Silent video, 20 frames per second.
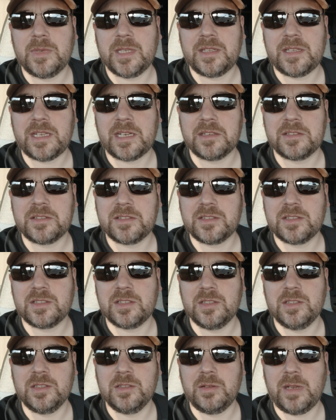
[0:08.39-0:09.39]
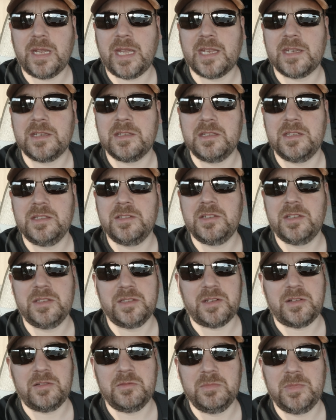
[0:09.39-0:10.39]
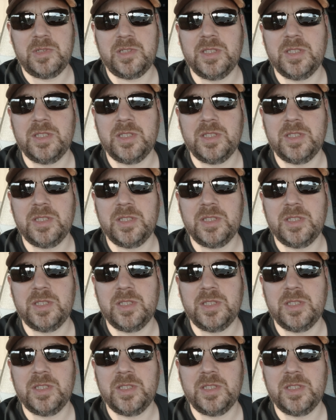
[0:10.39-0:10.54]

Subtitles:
thanks to Andy Chisholm,